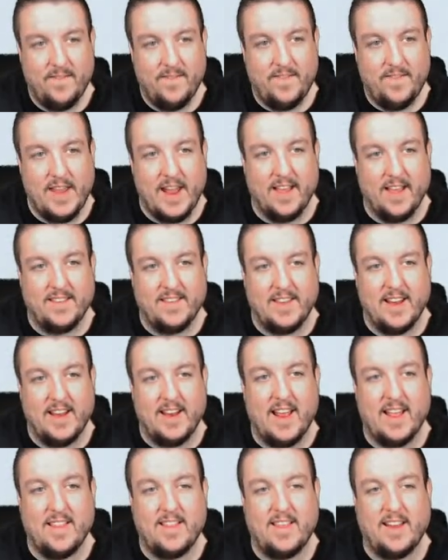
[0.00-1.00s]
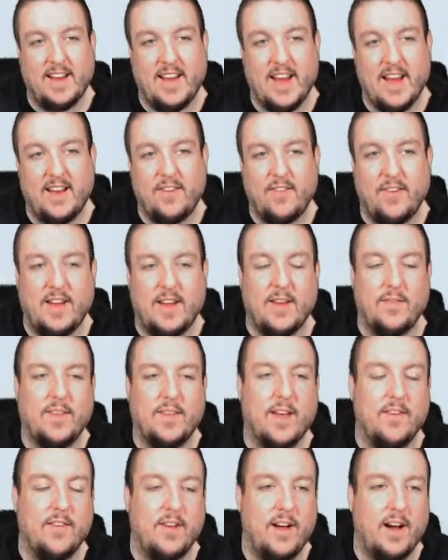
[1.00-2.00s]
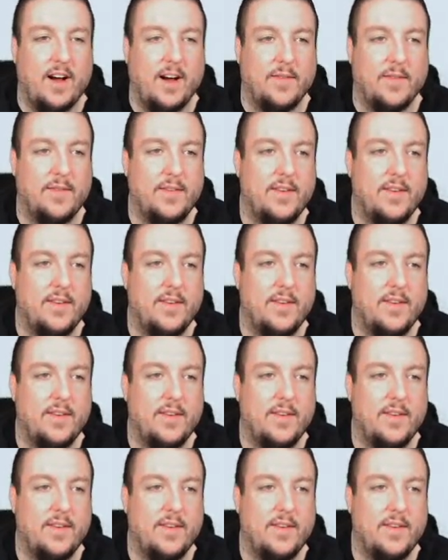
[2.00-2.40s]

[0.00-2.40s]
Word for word: Yeah, see that the gantry keeps coming off.